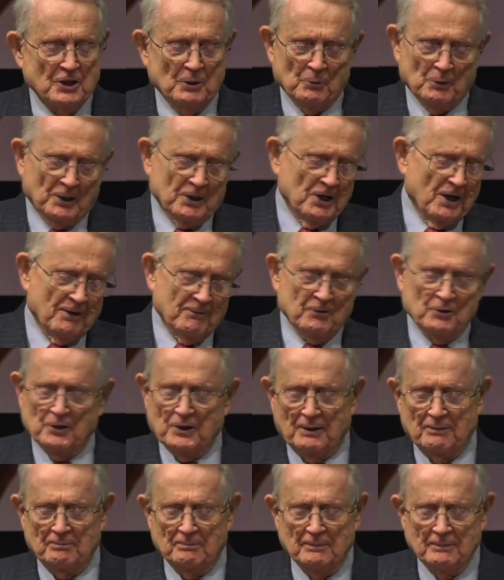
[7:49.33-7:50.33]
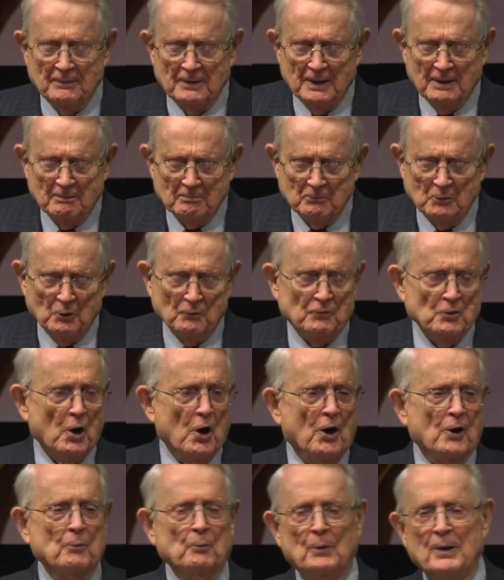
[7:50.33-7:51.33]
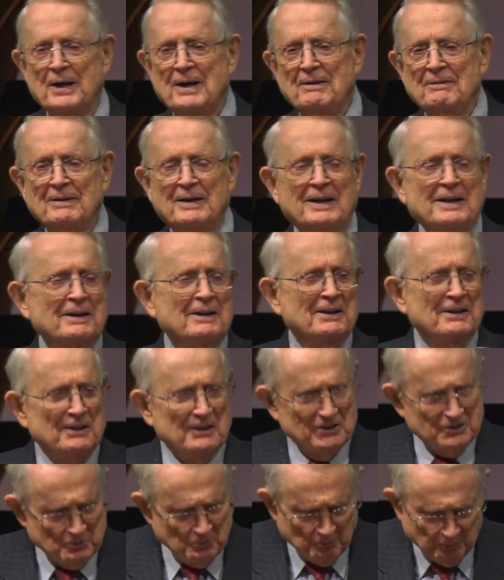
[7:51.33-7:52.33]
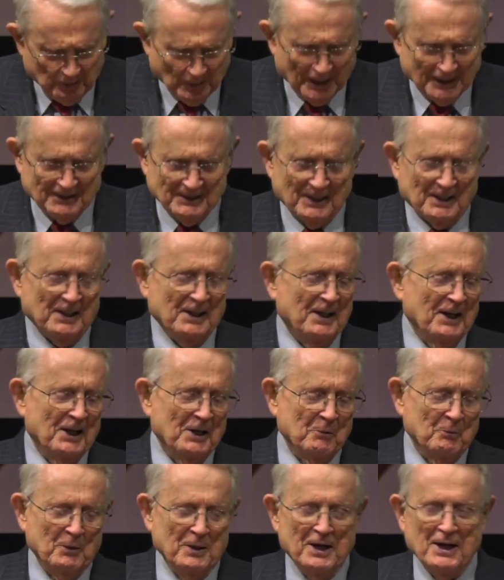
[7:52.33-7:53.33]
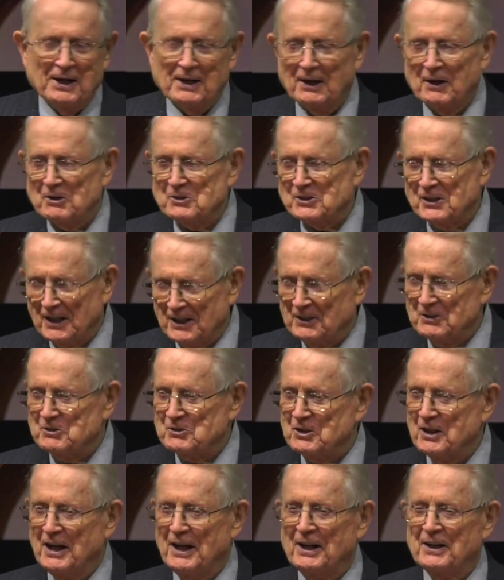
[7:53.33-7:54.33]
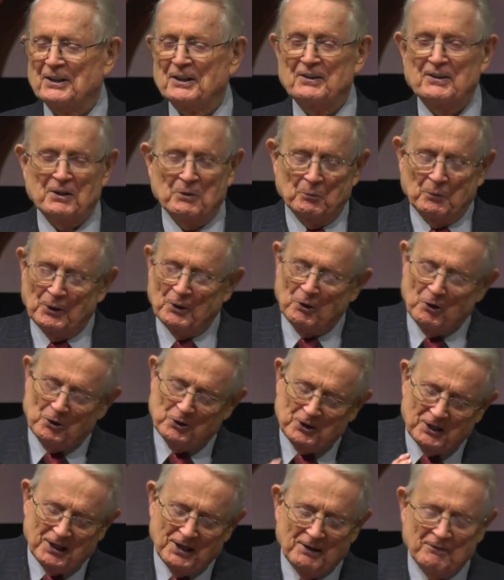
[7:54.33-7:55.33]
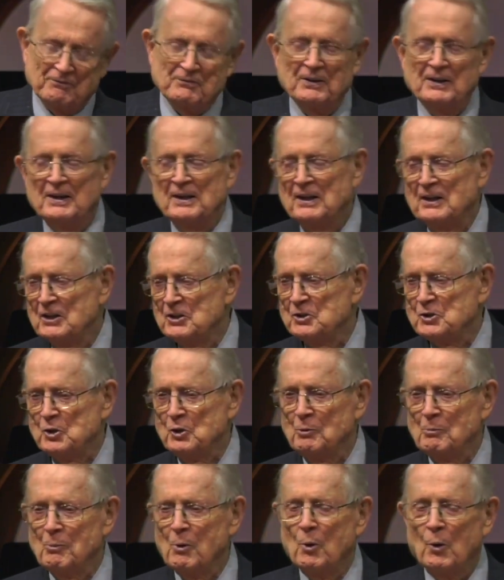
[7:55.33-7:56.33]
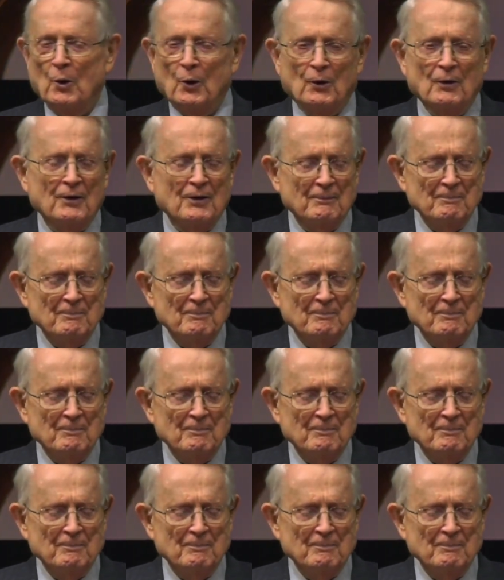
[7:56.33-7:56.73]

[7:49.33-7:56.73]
recovered and moved on. We were pregnant again. We had our second child and then went on to have 2 more.